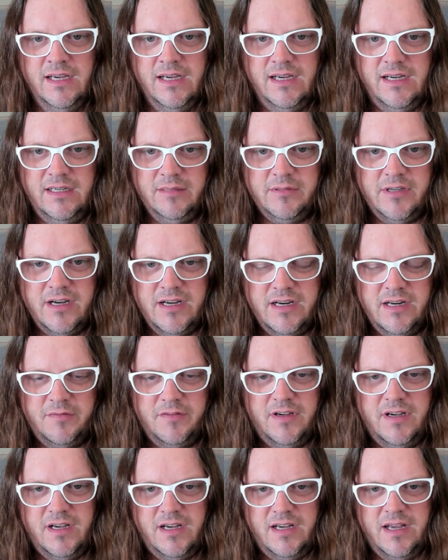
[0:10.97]
I'm kind of
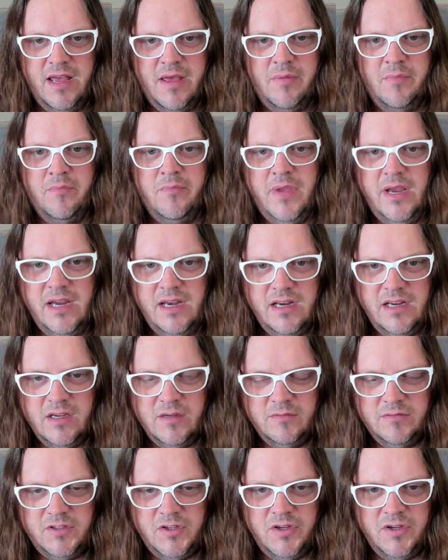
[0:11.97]
a
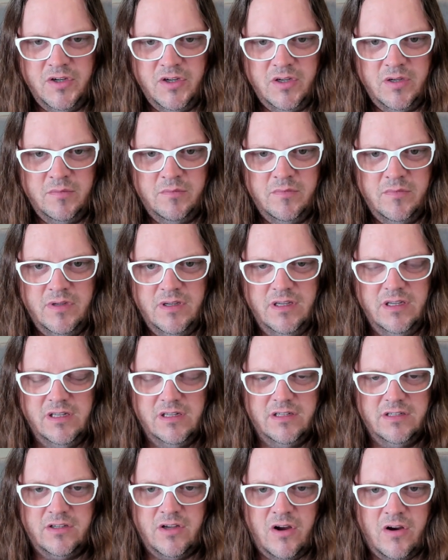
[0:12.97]
medium term
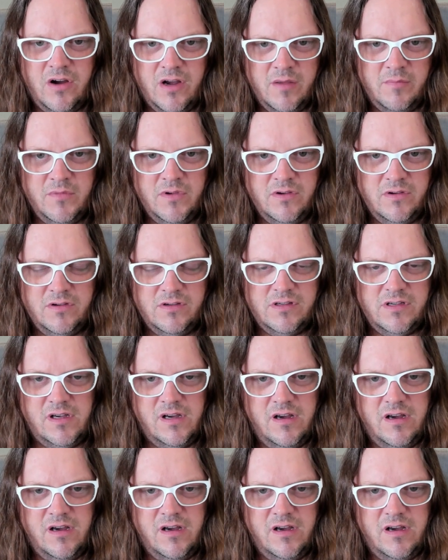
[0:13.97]
time user.